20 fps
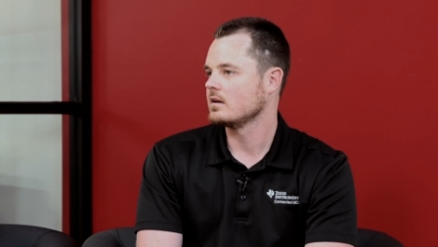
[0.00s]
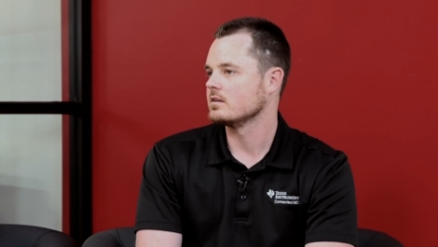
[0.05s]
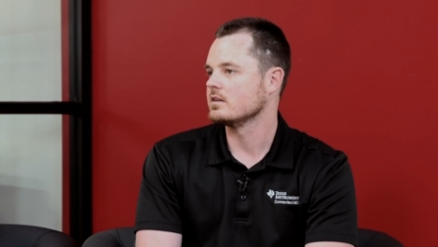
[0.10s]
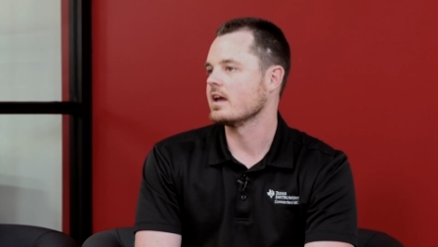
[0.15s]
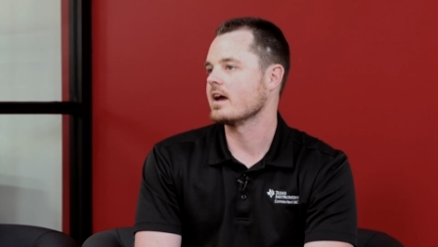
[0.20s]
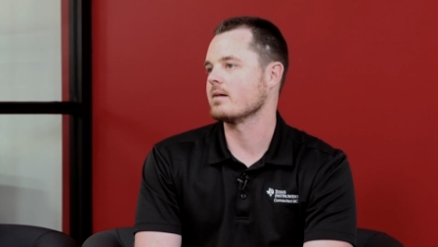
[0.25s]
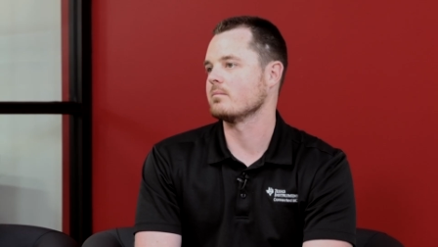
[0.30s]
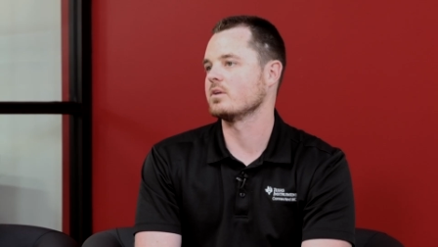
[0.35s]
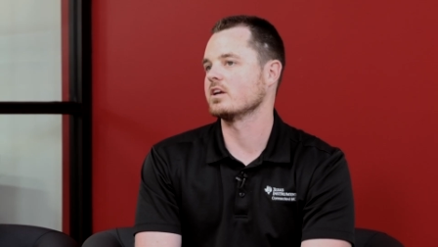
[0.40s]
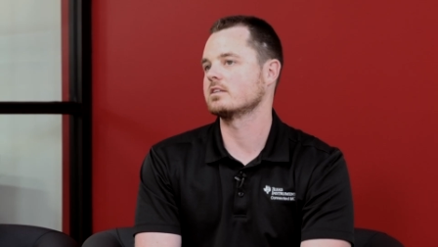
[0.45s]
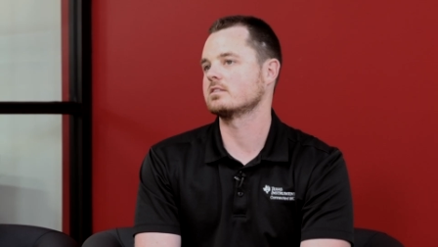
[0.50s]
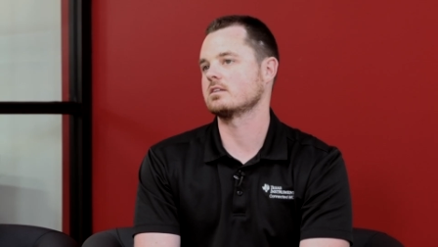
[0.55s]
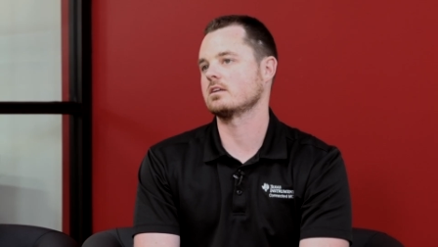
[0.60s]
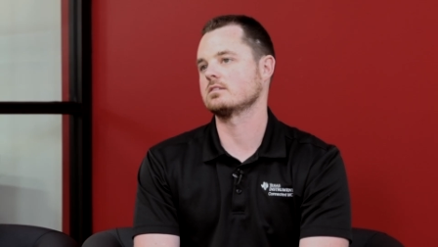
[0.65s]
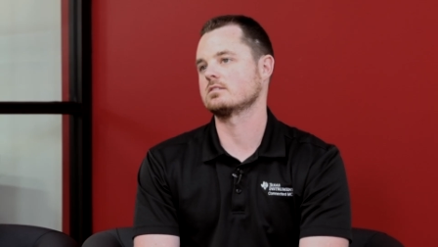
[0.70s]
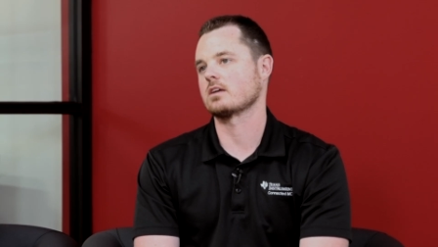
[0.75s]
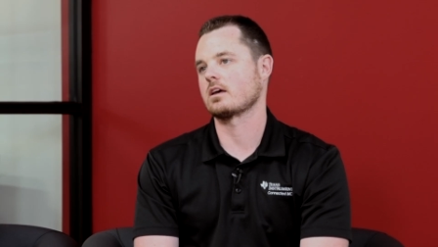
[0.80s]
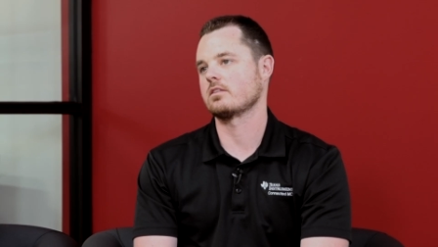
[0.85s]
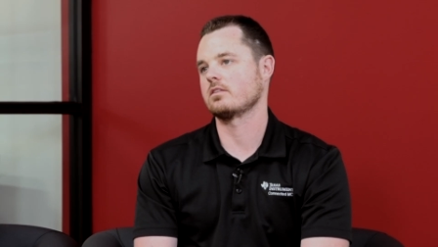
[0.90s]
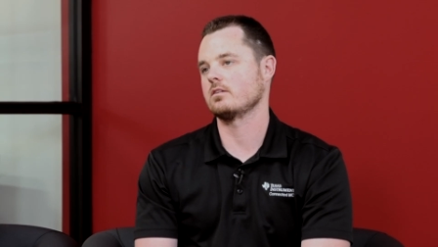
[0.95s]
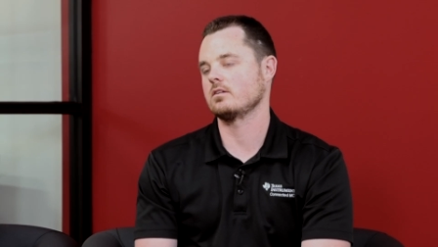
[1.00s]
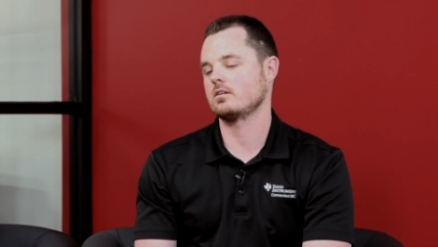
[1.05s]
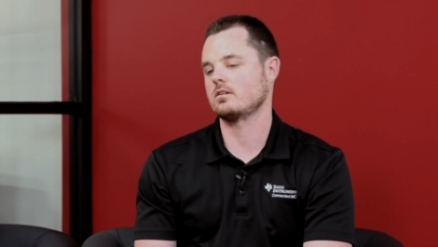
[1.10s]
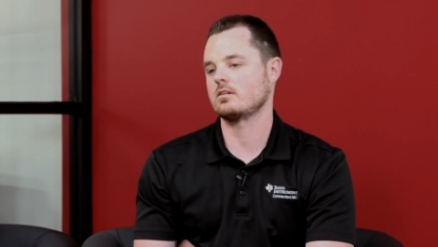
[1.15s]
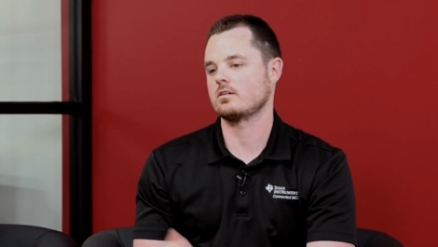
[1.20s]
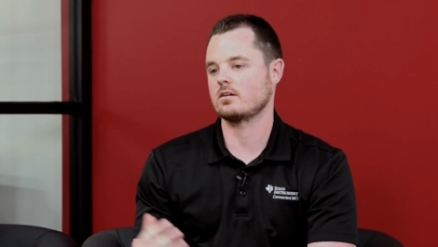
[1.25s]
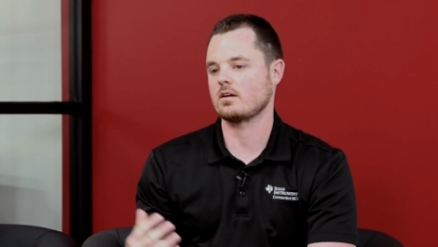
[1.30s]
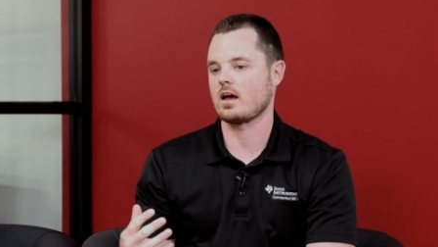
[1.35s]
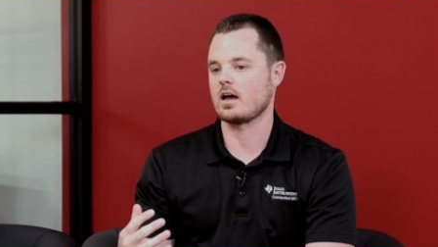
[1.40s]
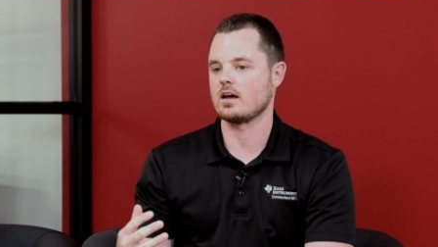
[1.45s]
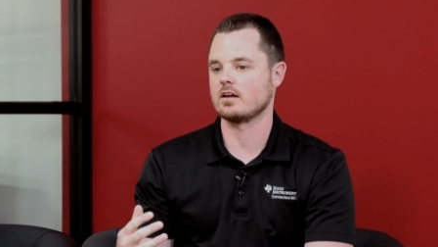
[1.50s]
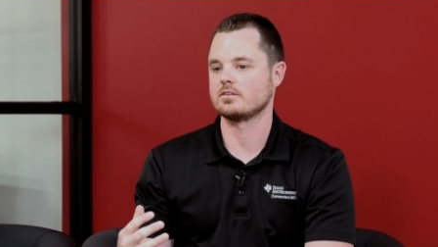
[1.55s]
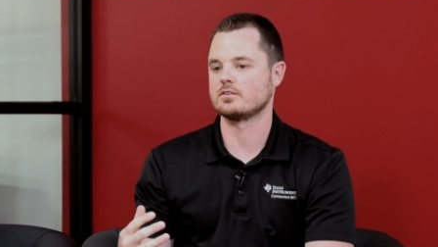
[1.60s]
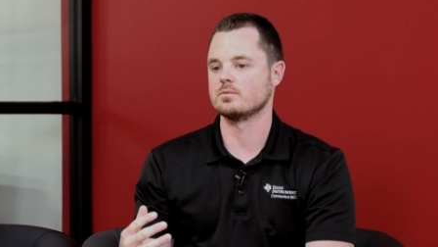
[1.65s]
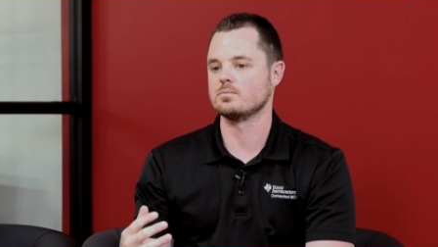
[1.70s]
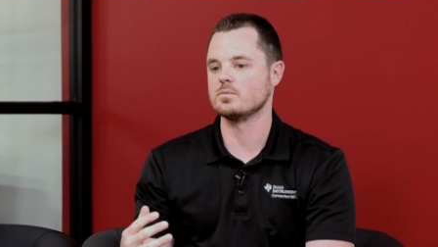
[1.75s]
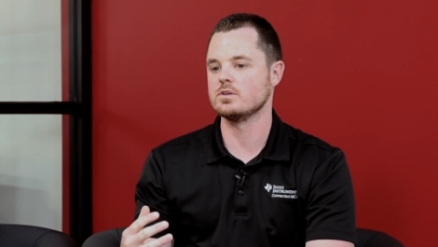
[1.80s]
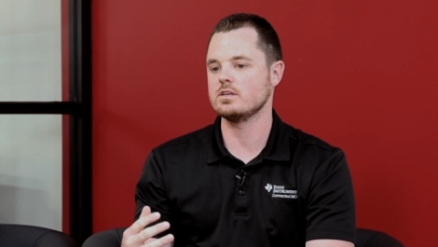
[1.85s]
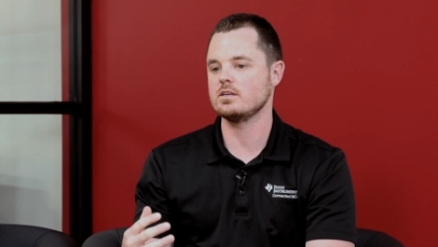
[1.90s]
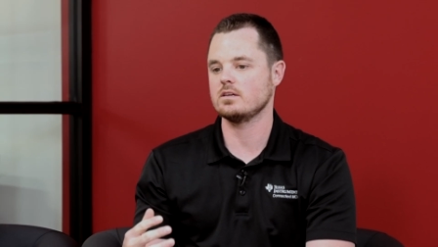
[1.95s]
Yeah, it makes sense. I think uh, to
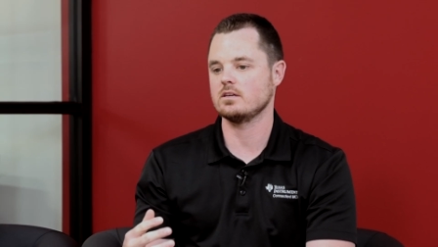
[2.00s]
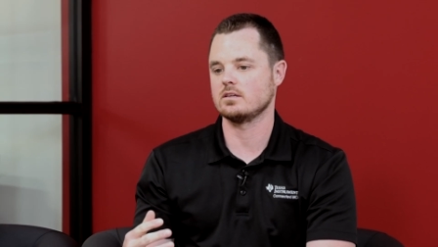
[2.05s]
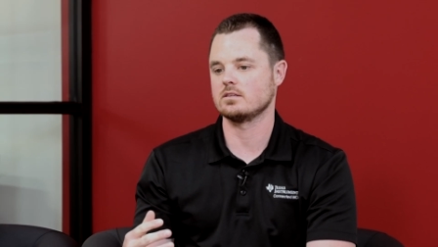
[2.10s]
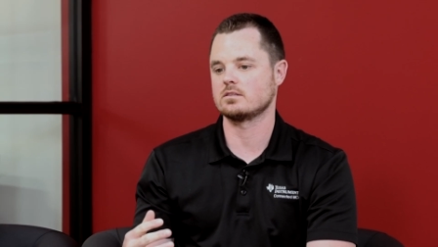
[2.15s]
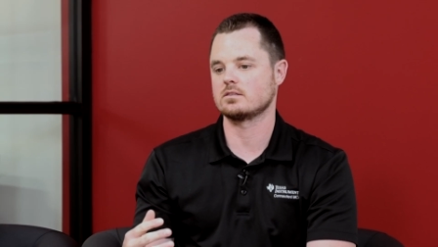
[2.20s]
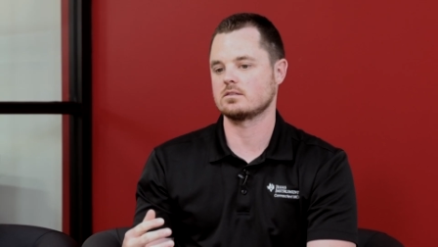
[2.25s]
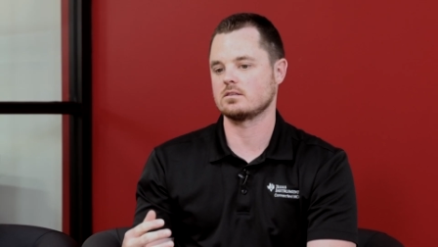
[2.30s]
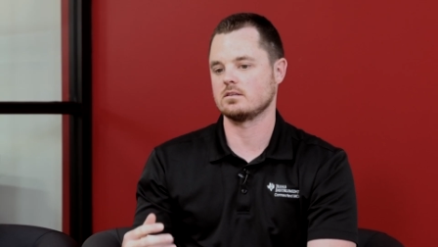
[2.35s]
me it's,